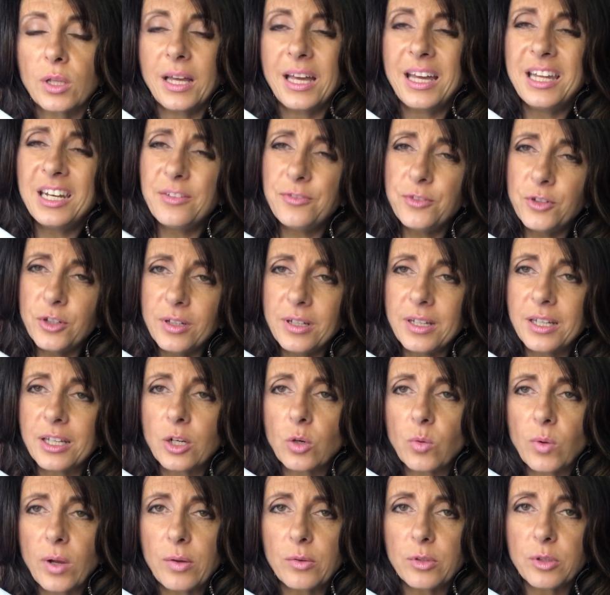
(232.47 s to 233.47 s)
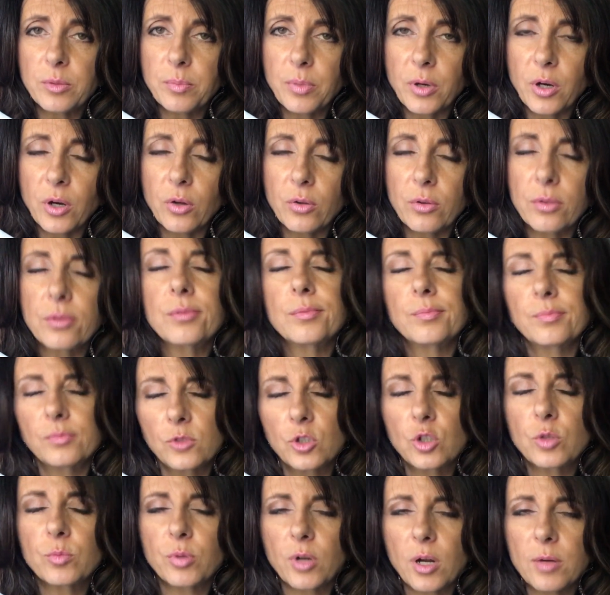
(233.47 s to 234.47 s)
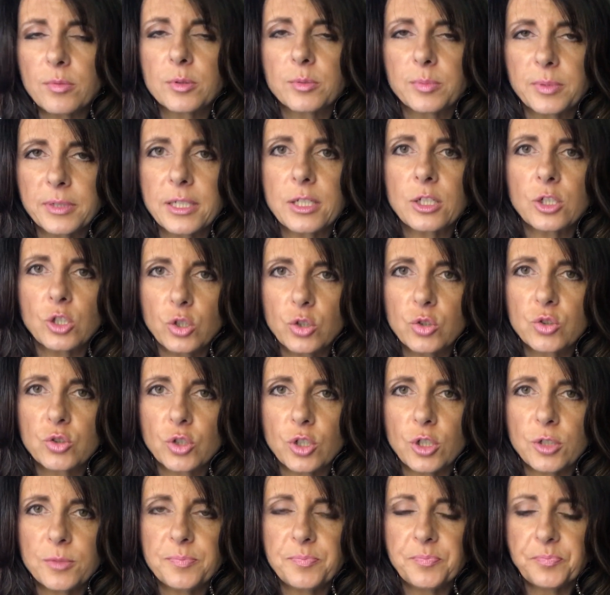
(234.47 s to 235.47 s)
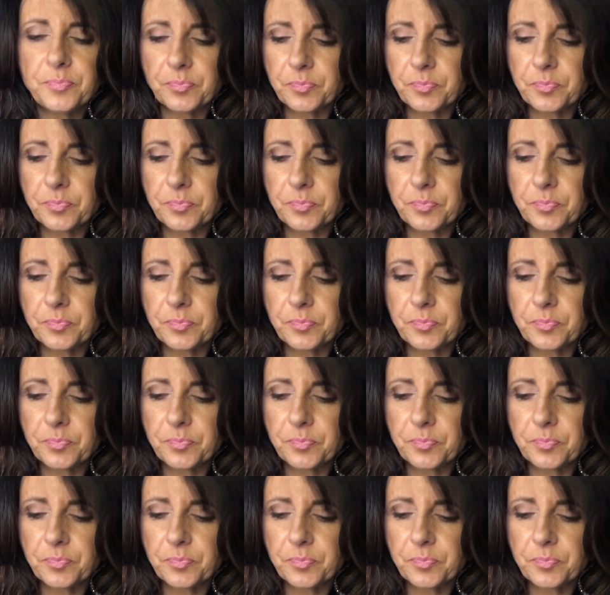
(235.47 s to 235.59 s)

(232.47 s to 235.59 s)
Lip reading: And if you can get away with both, you're probably a neutral.